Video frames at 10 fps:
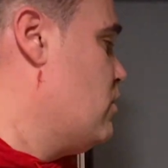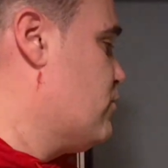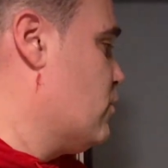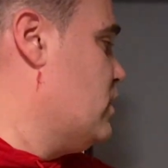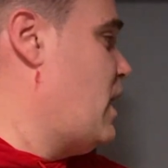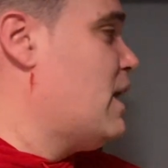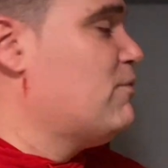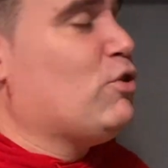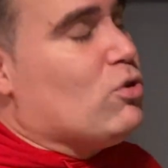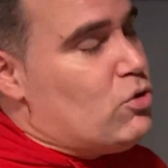For a lot
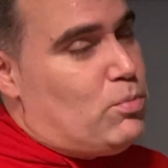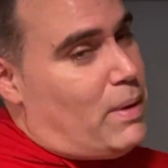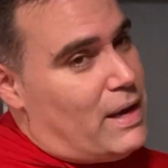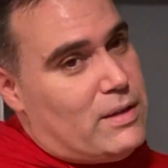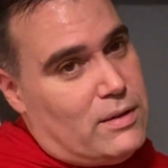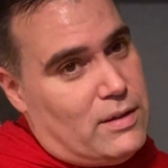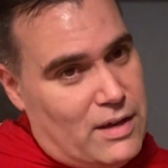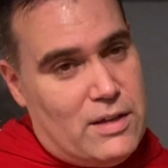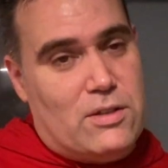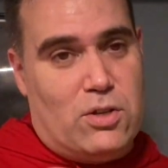of you, you may
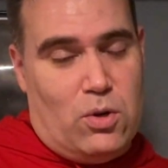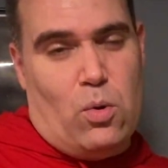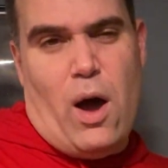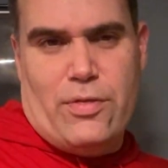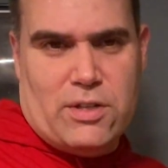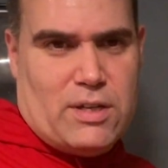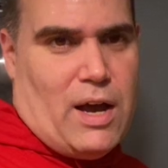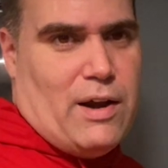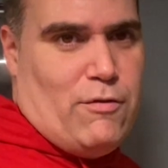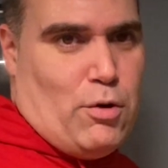need to, on the
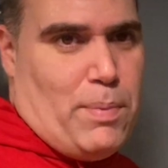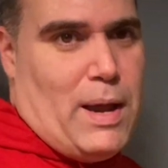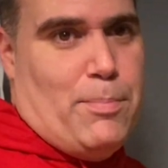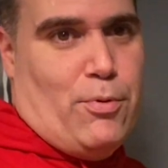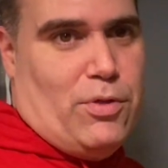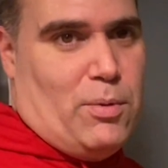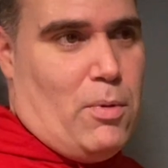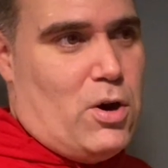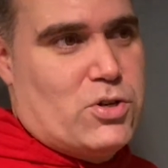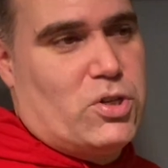side of your paper in the
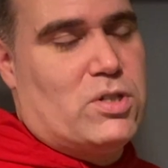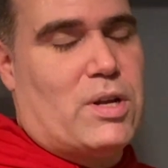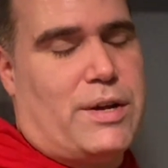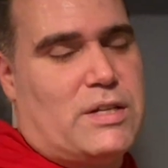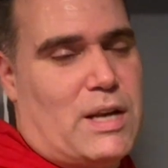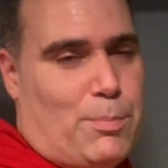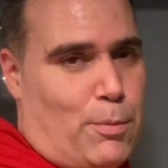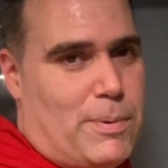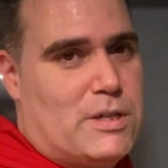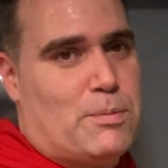margins, on a
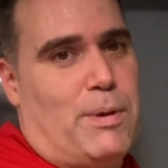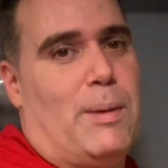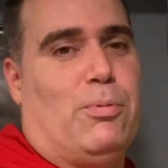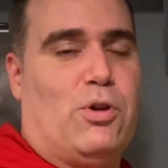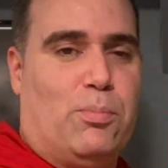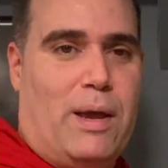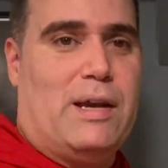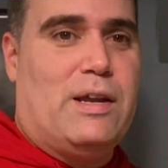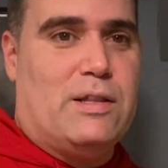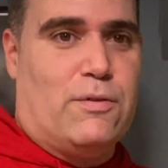separate piece of paper, you may
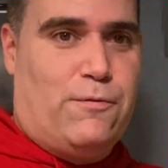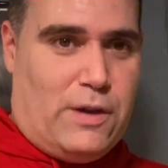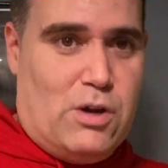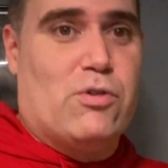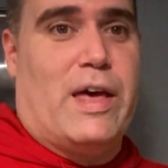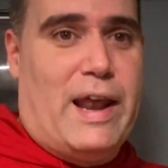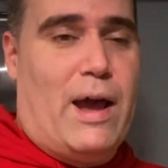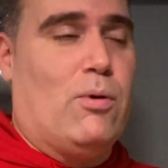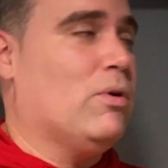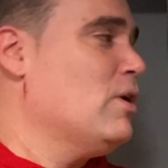need to figure that
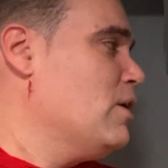out.